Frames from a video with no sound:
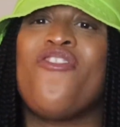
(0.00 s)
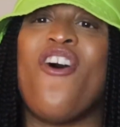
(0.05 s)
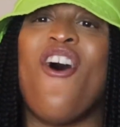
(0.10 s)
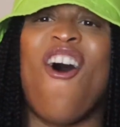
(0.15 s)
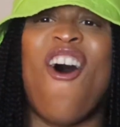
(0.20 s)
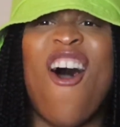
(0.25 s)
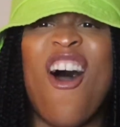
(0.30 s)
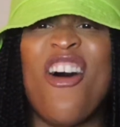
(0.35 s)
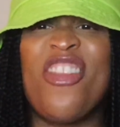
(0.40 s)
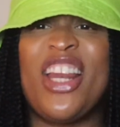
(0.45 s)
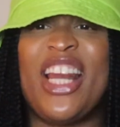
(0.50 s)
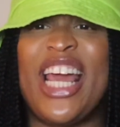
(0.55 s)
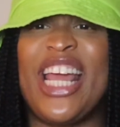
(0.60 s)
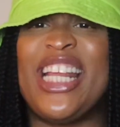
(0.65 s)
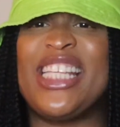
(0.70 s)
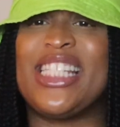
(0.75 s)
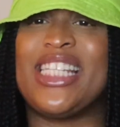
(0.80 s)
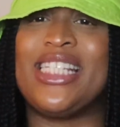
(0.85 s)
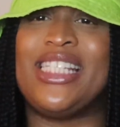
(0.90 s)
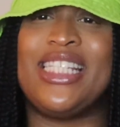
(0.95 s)
for all the
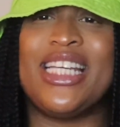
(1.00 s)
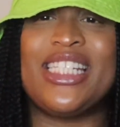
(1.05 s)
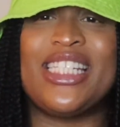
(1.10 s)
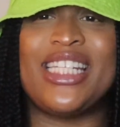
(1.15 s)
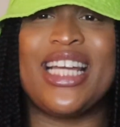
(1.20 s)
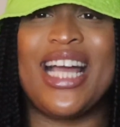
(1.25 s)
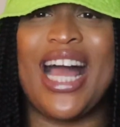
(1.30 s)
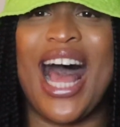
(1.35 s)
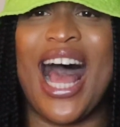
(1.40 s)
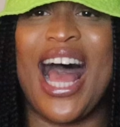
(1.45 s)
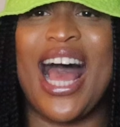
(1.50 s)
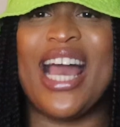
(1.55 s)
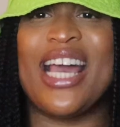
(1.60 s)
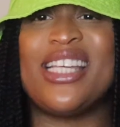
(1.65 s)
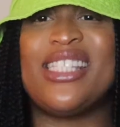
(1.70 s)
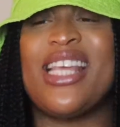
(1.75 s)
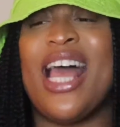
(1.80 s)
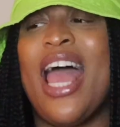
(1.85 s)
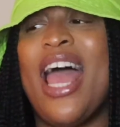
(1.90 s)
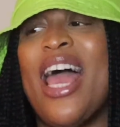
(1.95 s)
ladies to ditch the
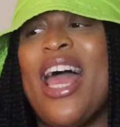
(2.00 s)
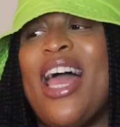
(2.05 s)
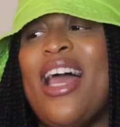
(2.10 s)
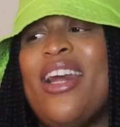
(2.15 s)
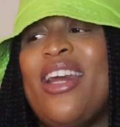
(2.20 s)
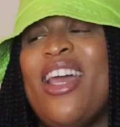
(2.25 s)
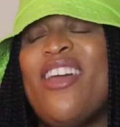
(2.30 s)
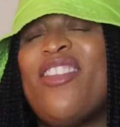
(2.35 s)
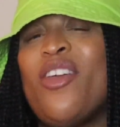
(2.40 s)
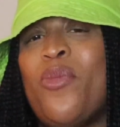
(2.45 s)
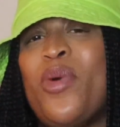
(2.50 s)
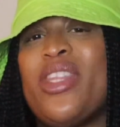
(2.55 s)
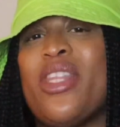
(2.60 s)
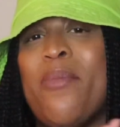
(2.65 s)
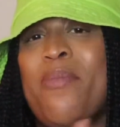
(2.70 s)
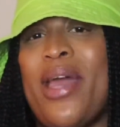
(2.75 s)
guys and leave them with the